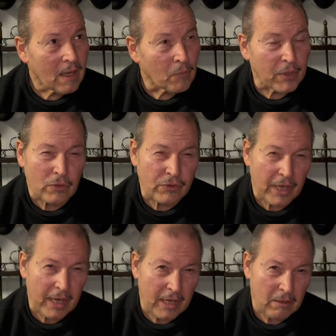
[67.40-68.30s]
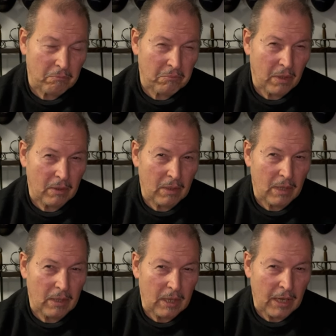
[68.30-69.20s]
We could say
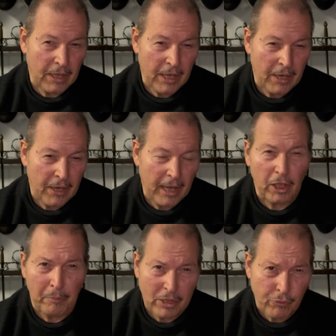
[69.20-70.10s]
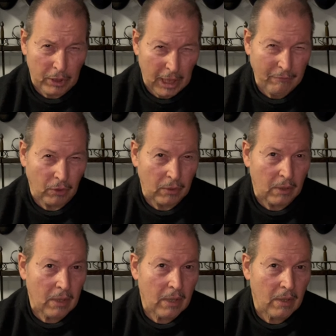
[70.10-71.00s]
on an elementary level
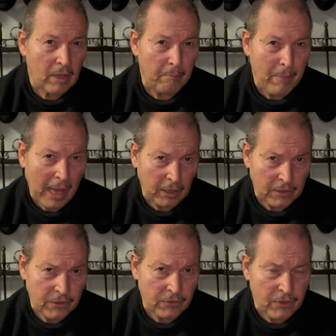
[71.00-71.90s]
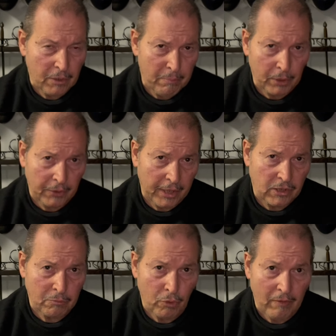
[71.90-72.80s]
that balance is the ability
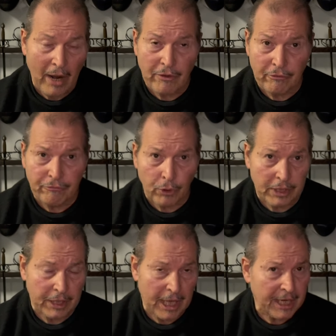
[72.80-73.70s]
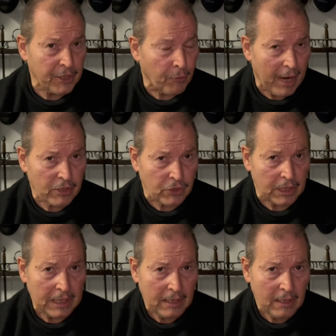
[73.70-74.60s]
to move either foot in any
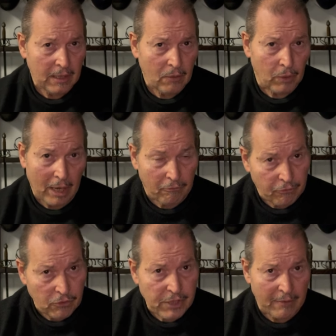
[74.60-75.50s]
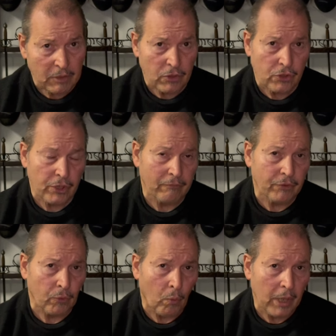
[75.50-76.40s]
direction without first having to shift
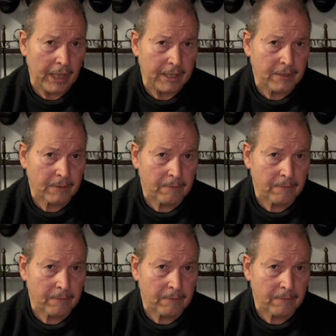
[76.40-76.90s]
your weight.